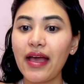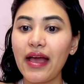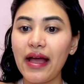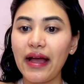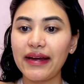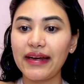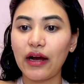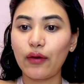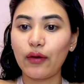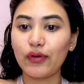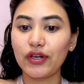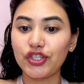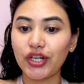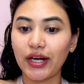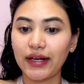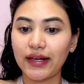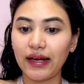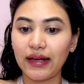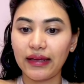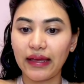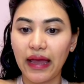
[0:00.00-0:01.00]
And now we check
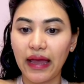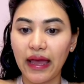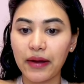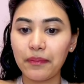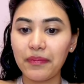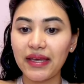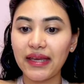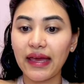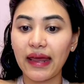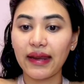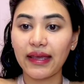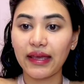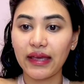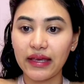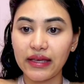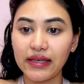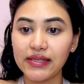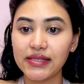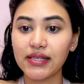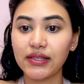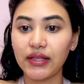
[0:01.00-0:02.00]
again, beginning
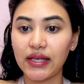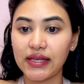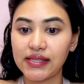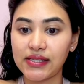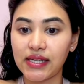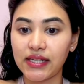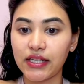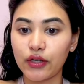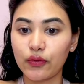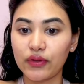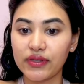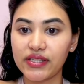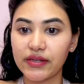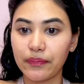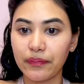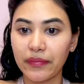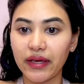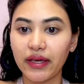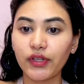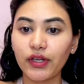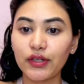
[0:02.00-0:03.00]
is less than equal to
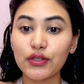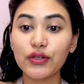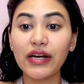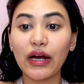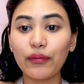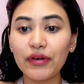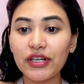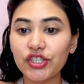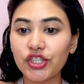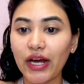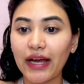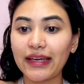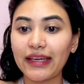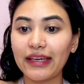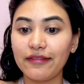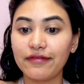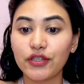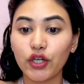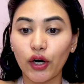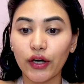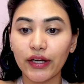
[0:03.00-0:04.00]
mid. So now we check
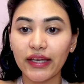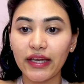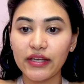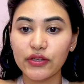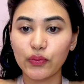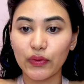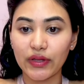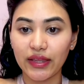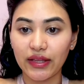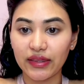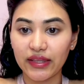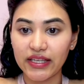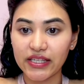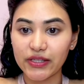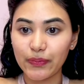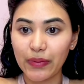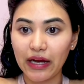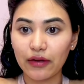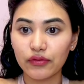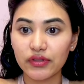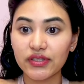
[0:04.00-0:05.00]
if target is within these
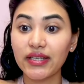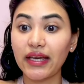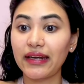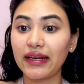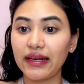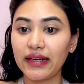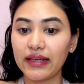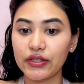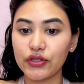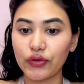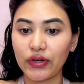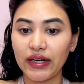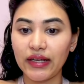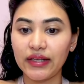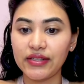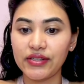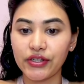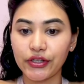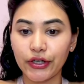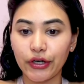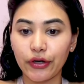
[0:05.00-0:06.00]
bounds. And it is, right?
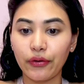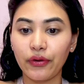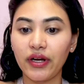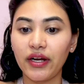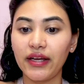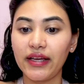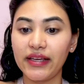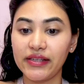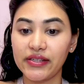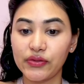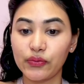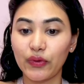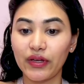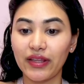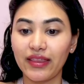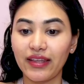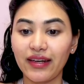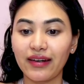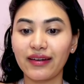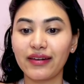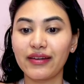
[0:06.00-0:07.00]
0 is
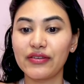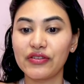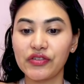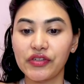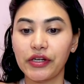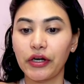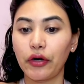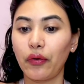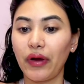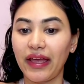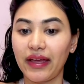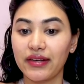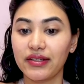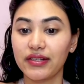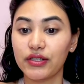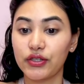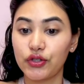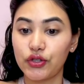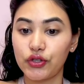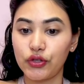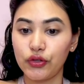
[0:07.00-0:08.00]
within 0
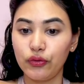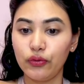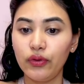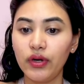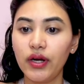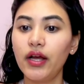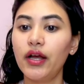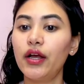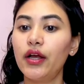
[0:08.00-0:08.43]
and 2.